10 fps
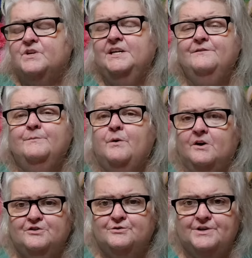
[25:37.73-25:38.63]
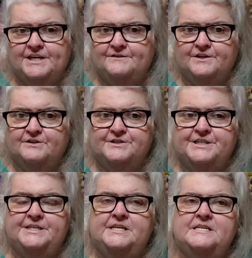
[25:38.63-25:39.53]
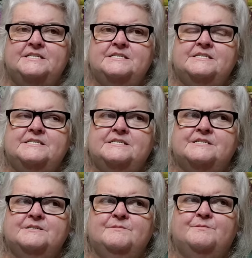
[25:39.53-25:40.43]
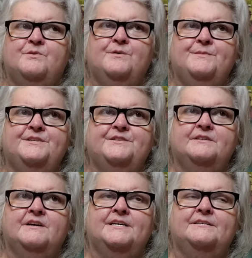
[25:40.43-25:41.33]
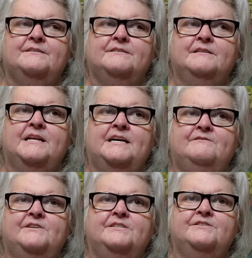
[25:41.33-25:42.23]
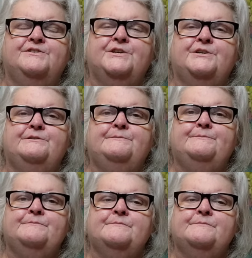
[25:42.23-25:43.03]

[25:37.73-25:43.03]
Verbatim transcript: even partial day Thursday. I think my appointment's at like 11, so